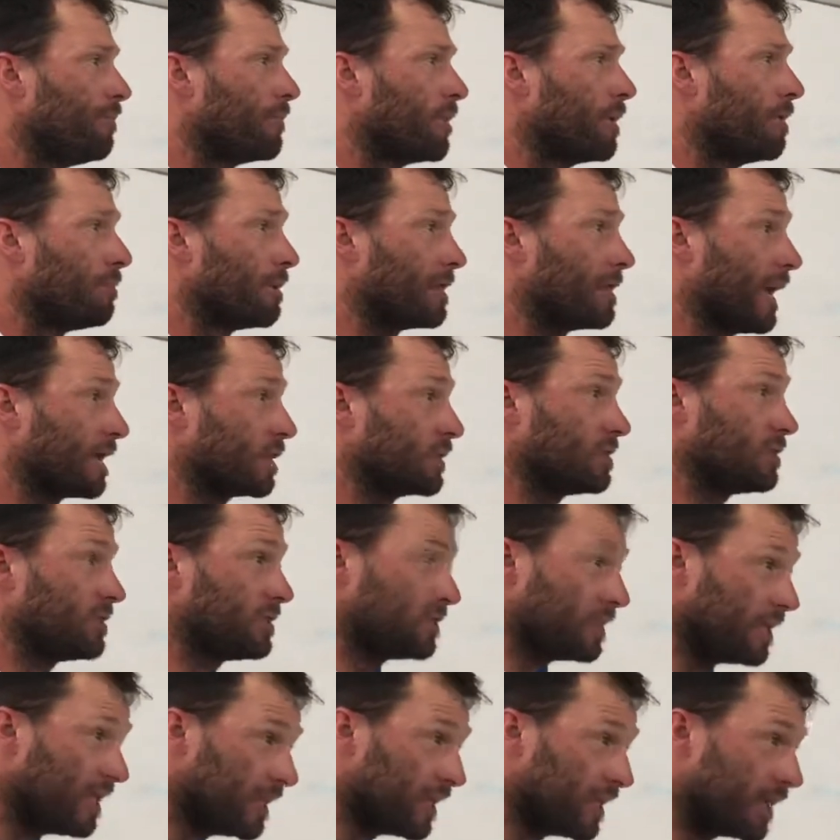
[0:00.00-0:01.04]
But I could
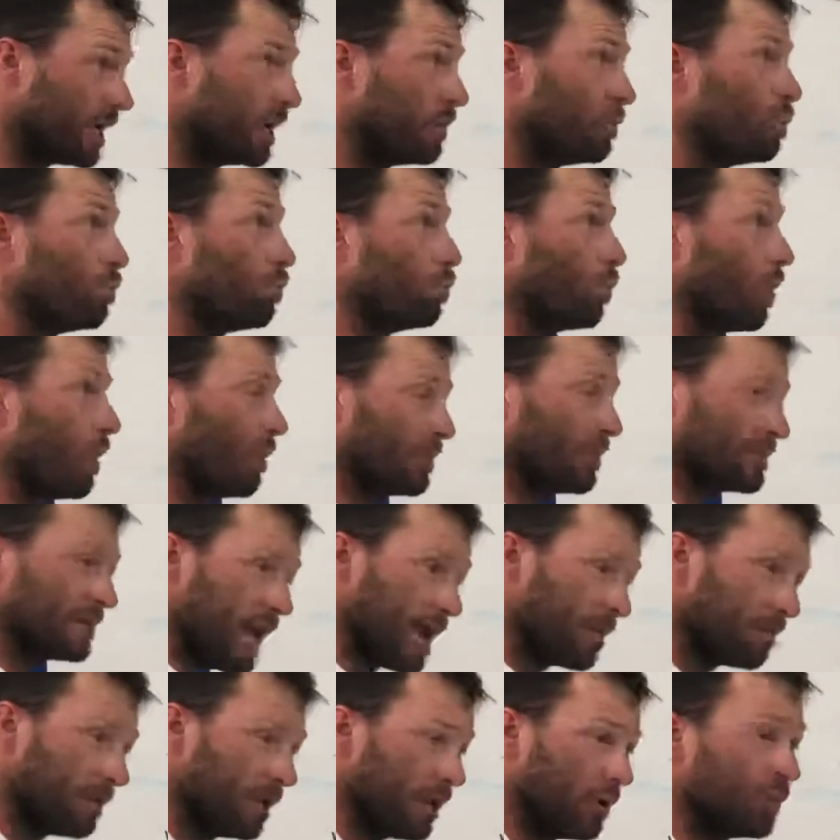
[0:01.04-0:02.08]
see it in what was
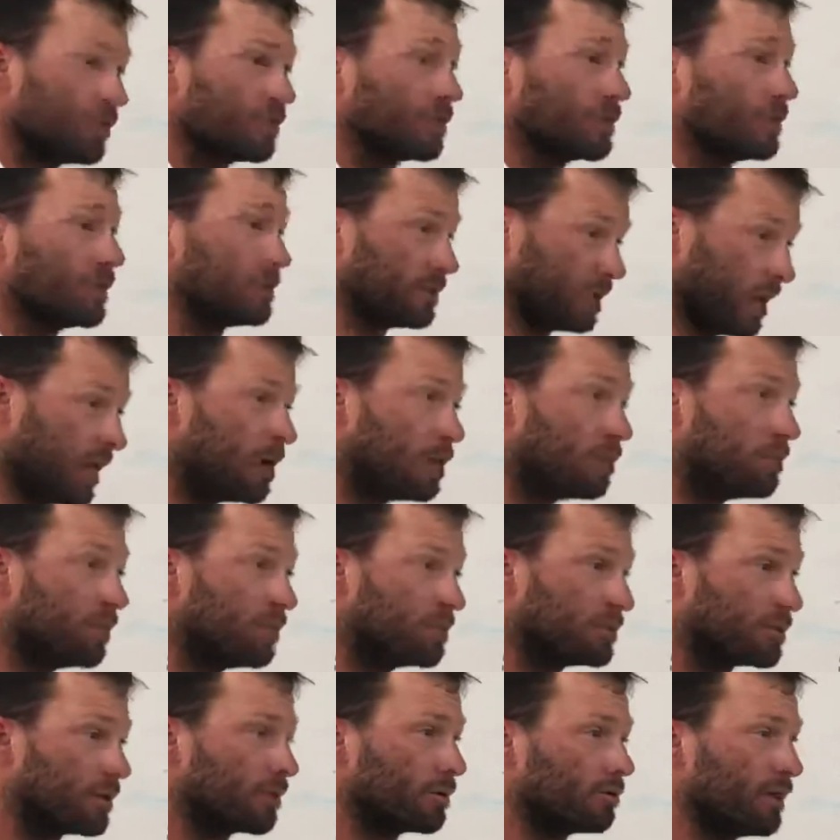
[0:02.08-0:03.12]
happening with the
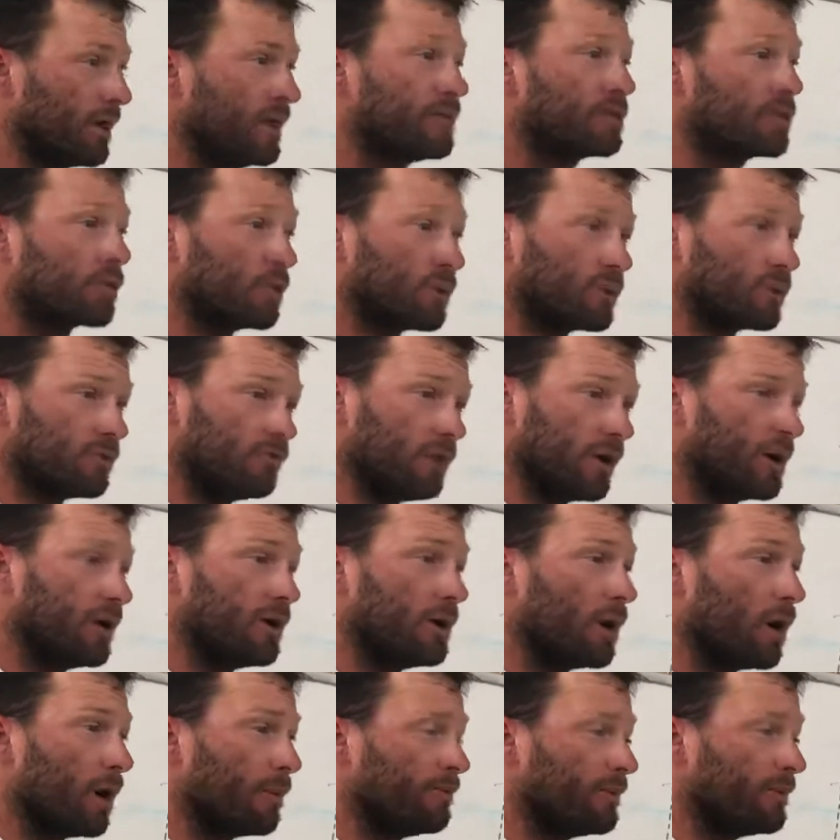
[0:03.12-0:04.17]
sailboats on the race course,
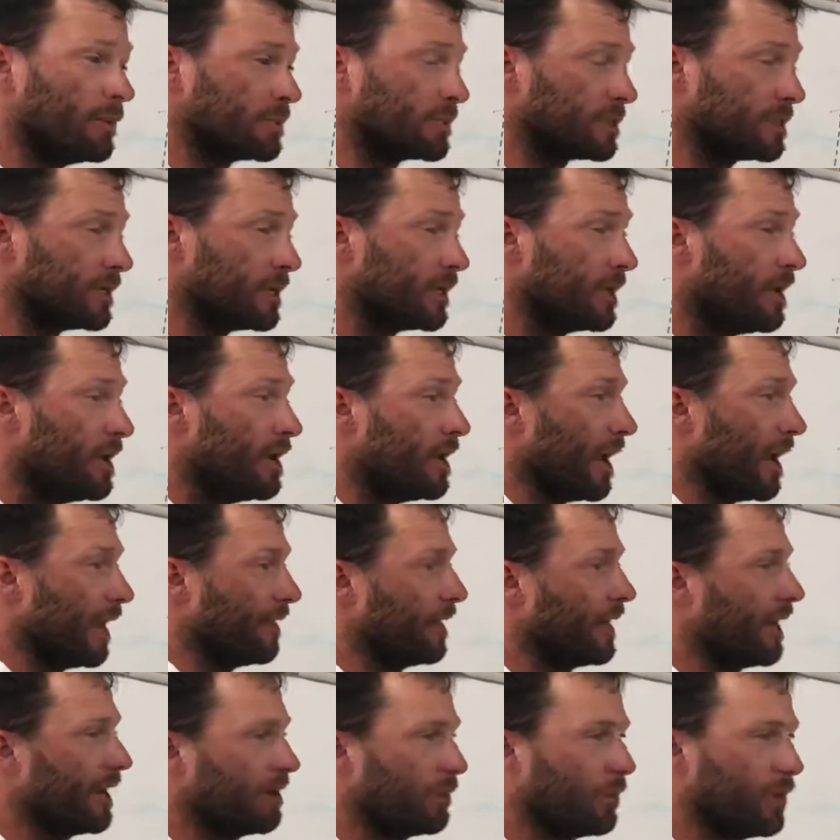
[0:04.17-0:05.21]
very obviously. And
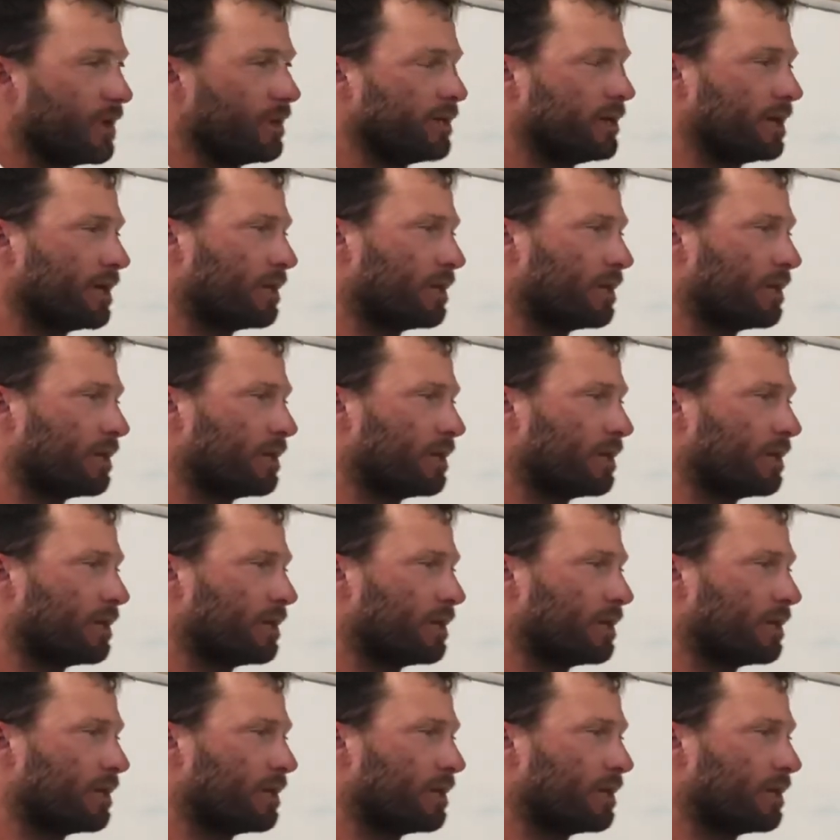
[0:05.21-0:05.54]
then I went and did a